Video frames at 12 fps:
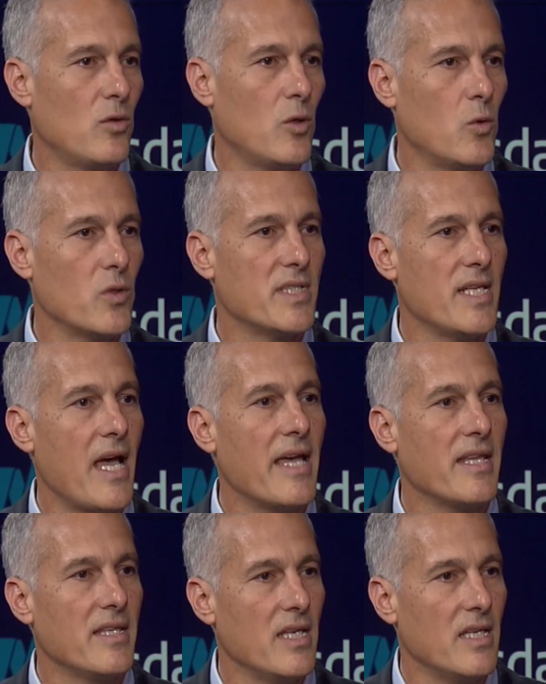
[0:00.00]
towards the
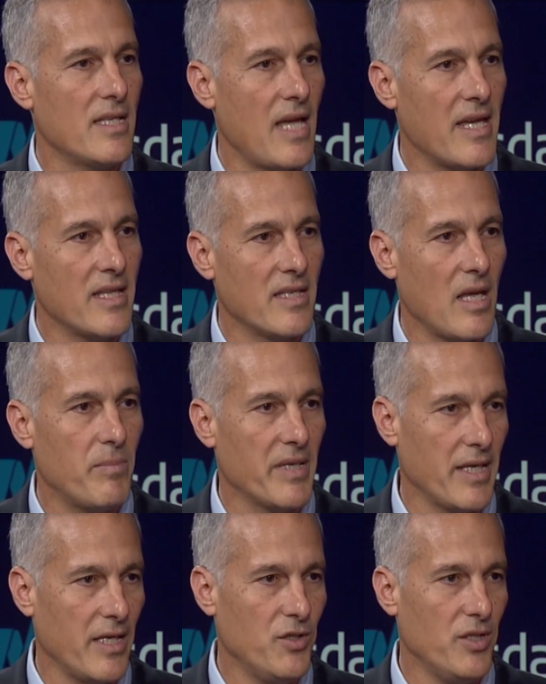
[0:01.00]
IND
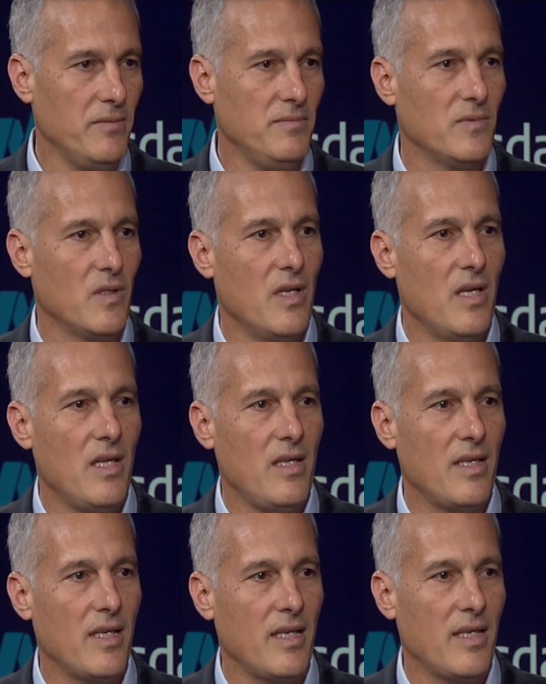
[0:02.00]
application.
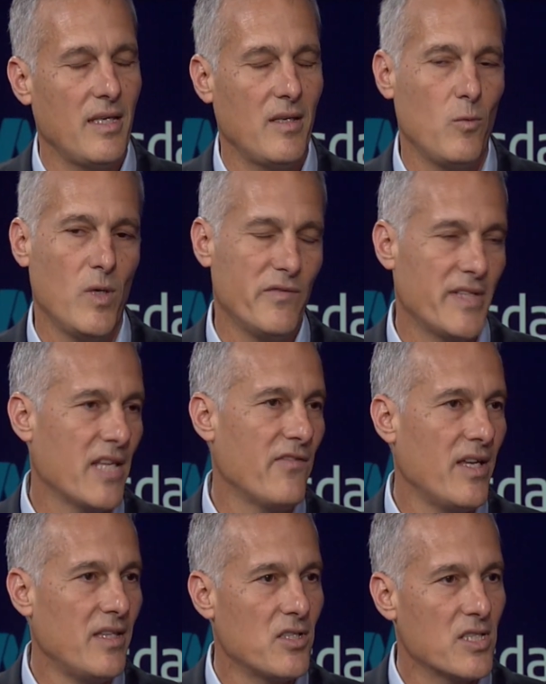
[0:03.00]
One of the
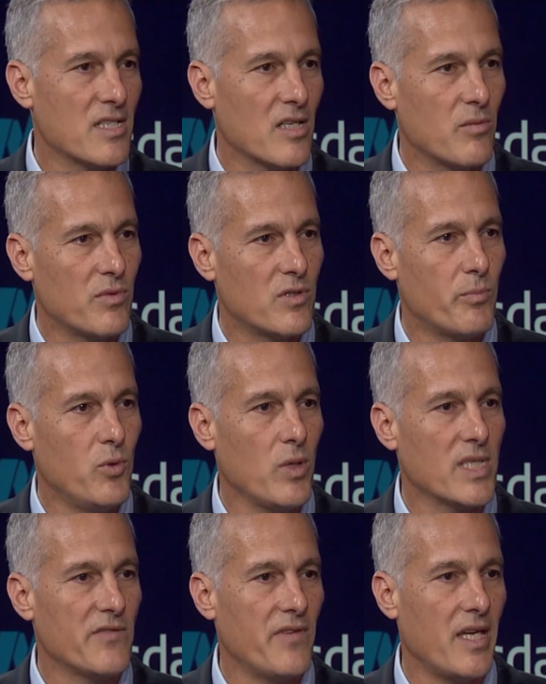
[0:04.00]
advantages that Pluri
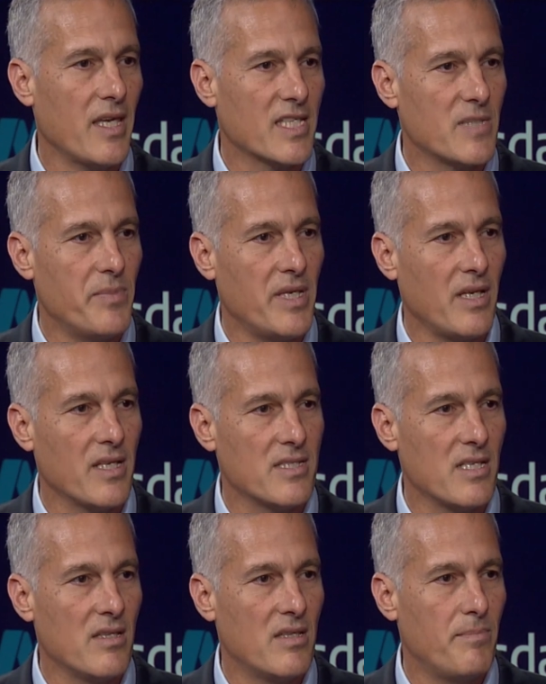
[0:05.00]
is very experienced
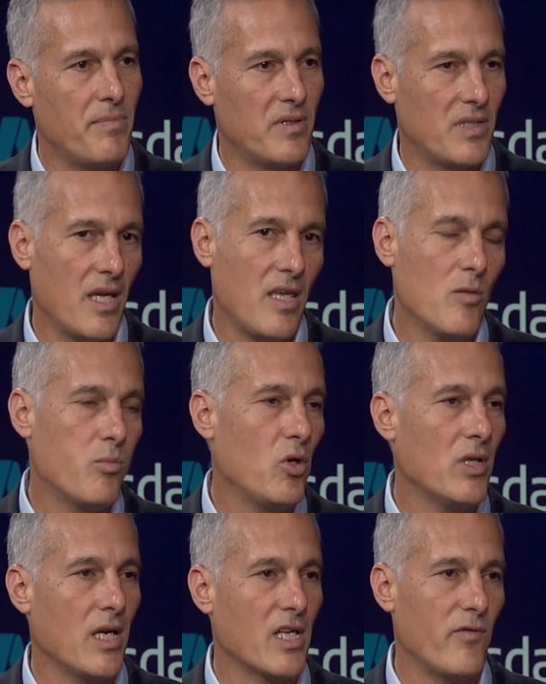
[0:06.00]
in taking
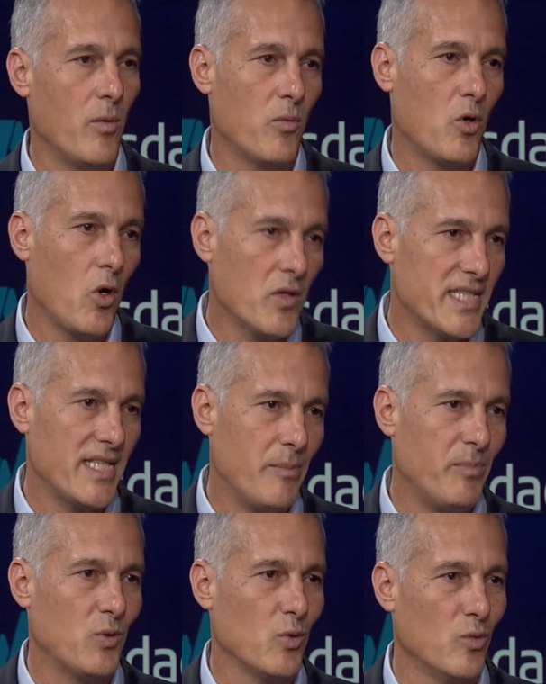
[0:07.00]
product from
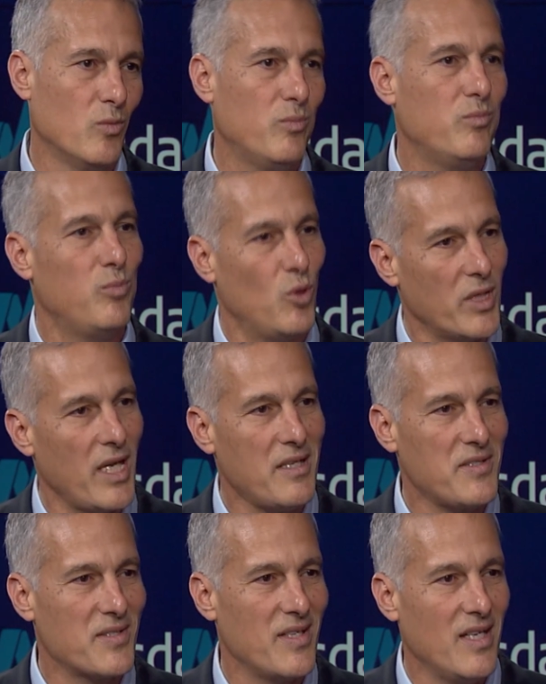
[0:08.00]
concept to
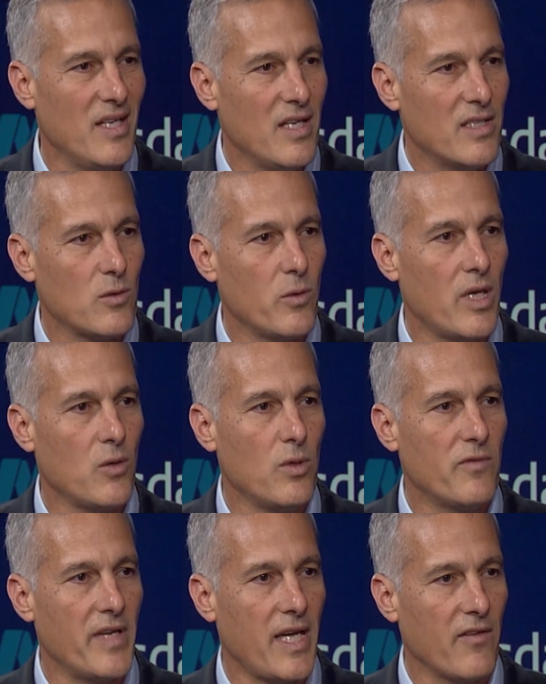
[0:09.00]
products, so we can do
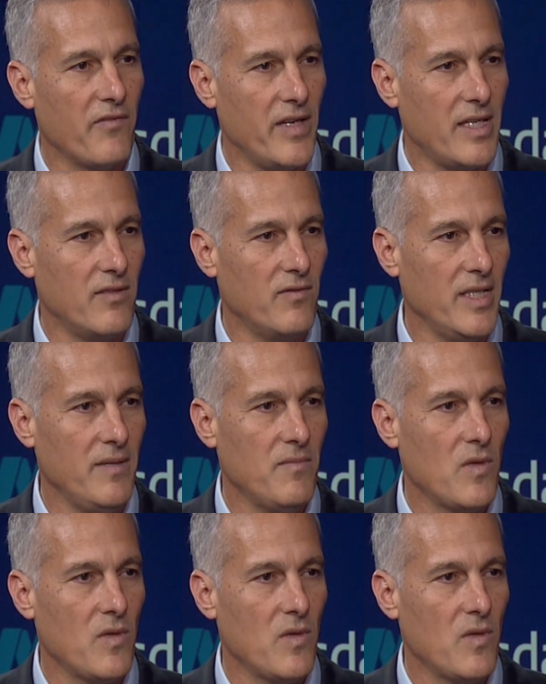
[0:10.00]
it very effectively.